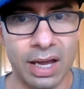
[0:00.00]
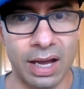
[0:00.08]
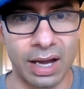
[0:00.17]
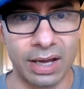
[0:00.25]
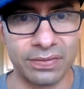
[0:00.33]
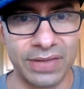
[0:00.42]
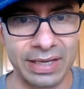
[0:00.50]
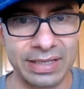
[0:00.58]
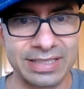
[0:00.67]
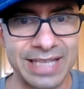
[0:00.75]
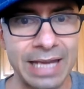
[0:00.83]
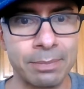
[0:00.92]
uh,
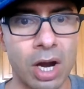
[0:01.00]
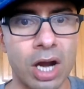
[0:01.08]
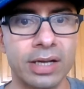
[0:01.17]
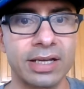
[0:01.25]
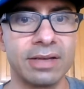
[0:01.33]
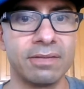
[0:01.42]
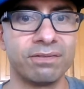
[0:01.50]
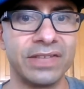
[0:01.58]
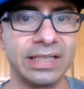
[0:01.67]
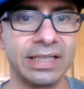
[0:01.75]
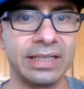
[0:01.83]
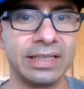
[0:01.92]
then denmark
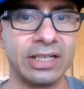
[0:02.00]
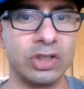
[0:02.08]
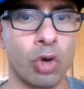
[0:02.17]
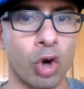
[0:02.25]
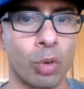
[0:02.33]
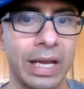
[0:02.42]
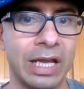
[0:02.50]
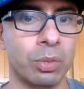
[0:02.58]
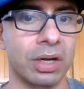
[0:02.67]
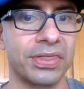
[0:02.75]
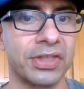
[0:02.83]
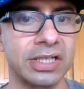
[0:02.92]
finland and norway
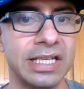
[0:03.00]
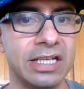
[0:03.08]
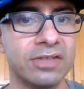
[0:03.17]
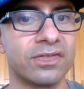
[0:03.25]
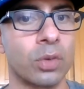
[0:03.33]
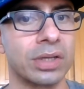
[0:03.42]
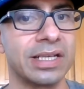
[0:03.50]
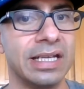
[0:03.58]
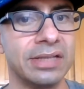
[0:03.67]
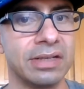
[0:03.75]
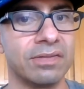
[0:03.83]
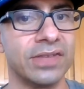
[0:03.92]
were 13th
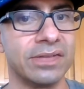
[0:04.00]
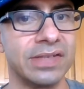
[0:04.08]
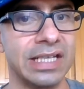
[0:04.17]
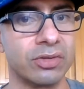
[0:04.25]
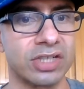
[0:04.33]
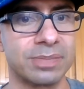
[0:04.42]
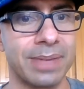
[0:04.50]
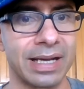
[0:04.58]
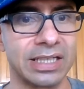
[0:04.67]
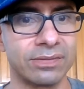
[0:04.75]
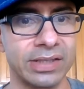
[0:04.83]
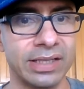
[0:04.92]
14th and 15th
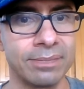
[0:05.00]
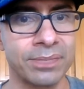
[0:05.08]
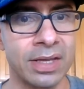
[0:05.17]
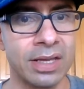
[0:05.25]
respectively